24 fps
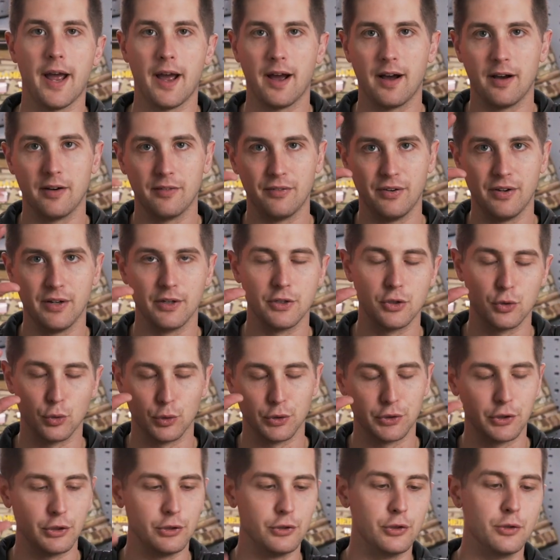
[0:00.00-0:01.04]
have
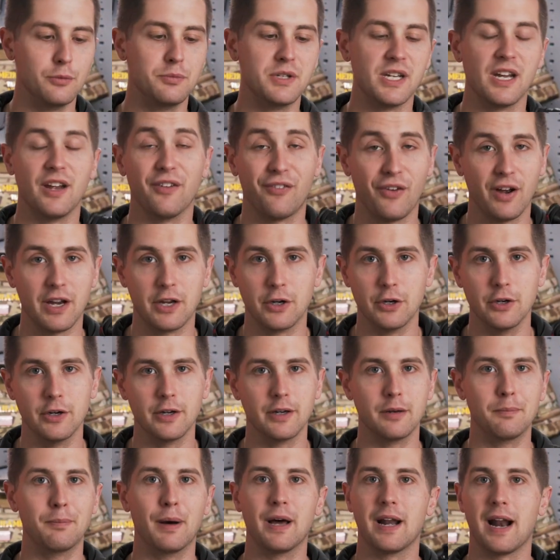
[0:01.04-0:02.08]
dual tubes if I
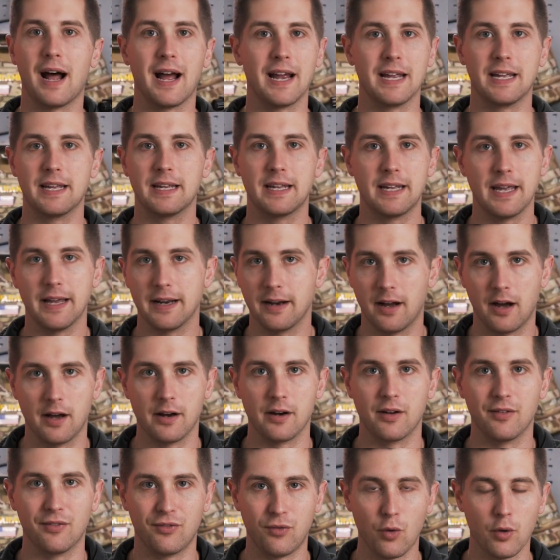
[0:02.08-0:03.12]
could, but I
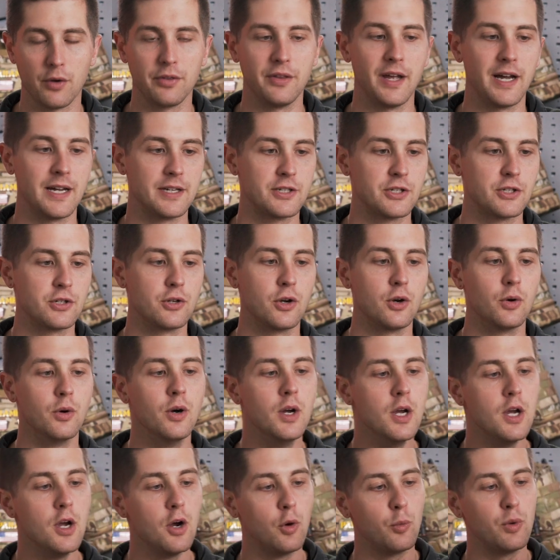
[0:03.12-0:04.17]
cannot afford that.
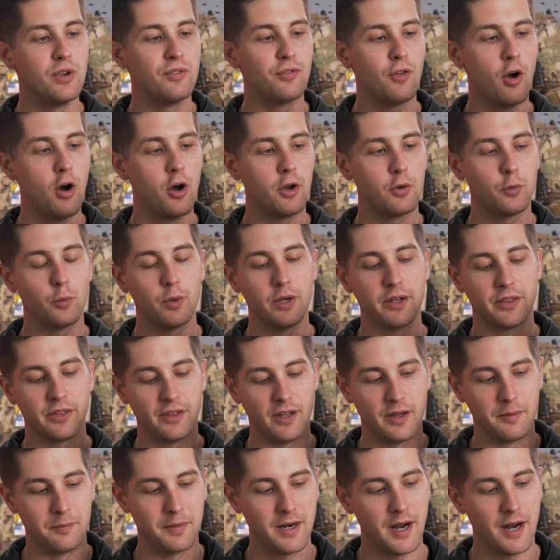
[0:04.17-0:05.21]
So we've gone
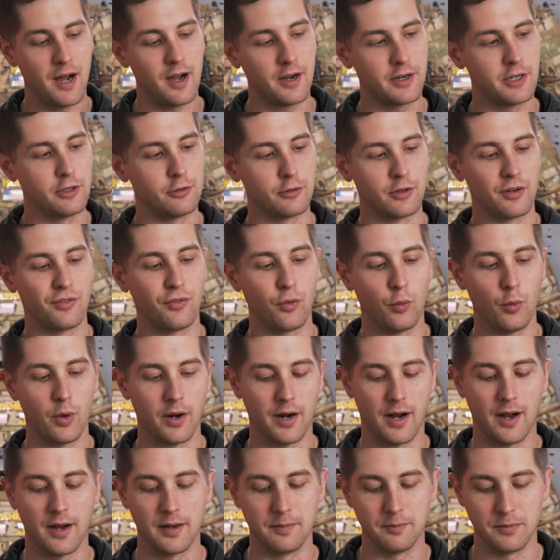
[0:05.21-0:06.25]
with a monocular for
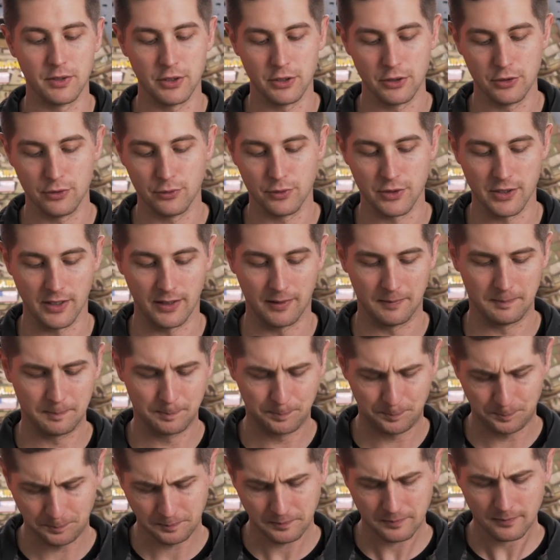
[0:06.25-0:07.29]
what I'm using.
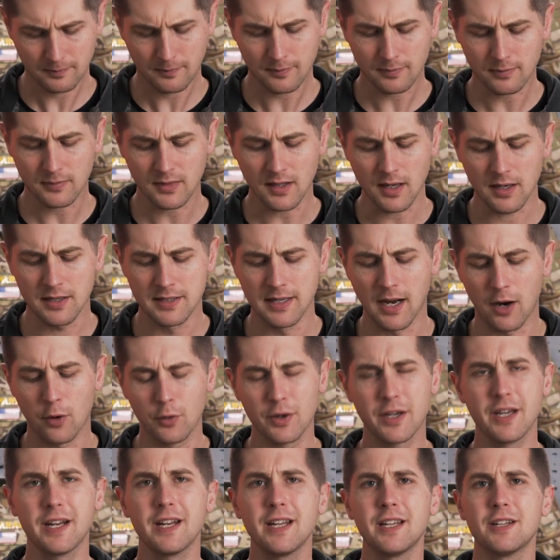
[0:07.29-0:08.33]
Now,
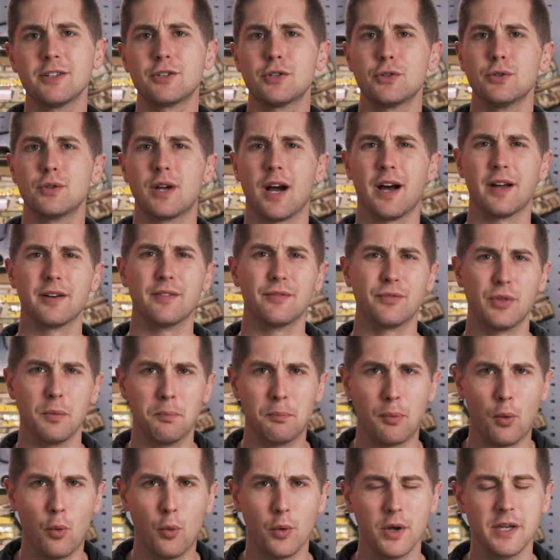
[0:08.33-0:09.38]
getting into kind of the
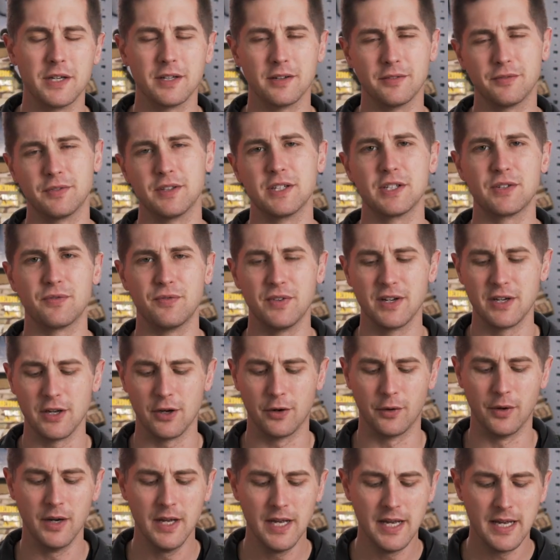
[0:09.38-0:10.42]
point of this
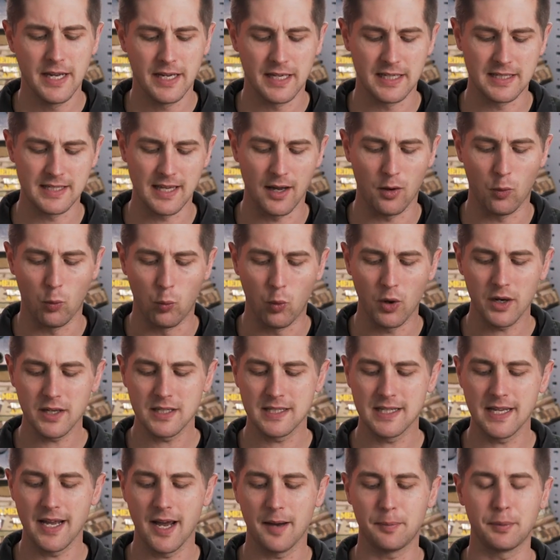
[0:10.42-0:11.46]
video is that what
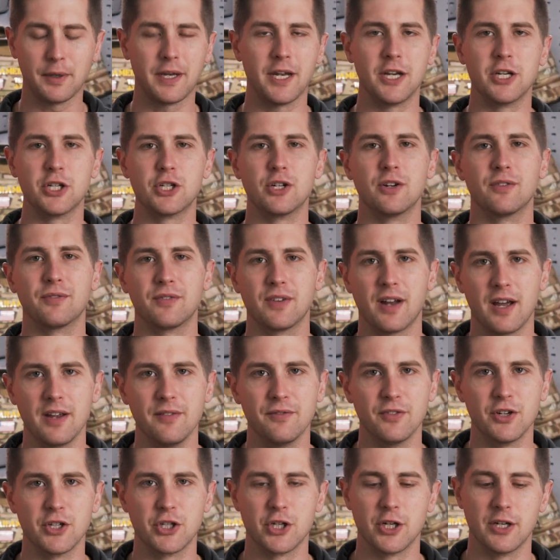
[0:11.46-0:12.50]
is the application of
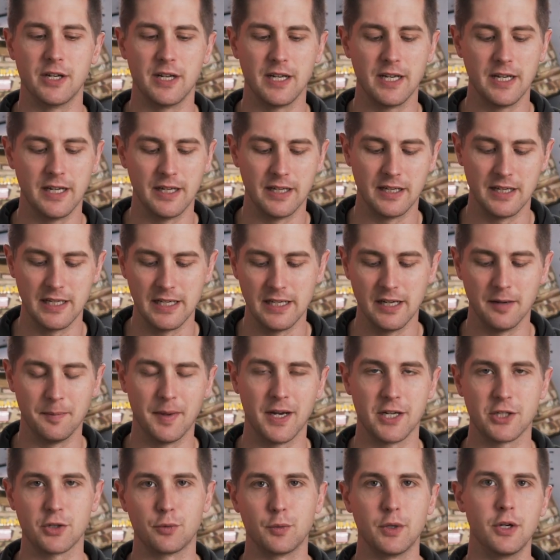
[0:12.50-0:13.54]
night vision in
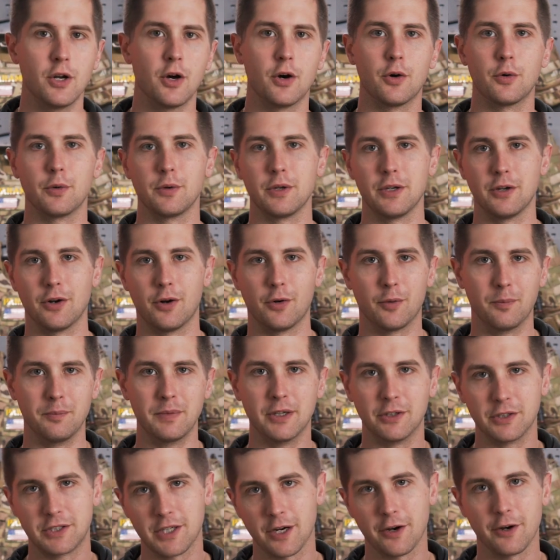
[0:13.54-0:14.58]
EMS? We know,
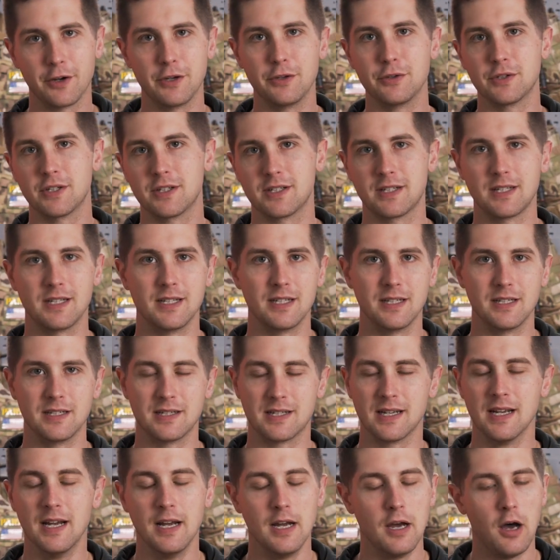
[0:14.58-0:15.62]
military uses
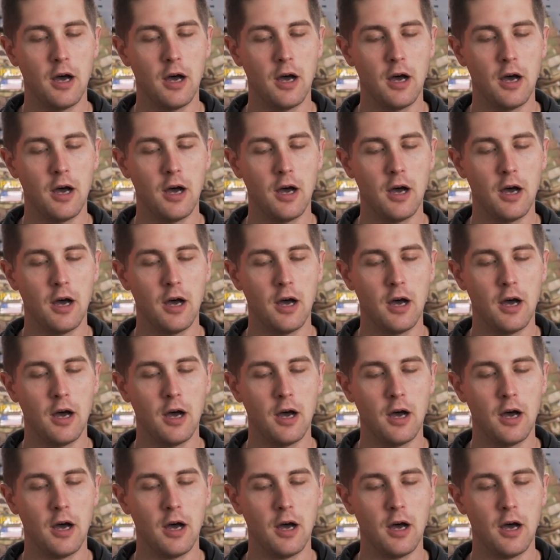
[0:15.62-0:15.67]
these,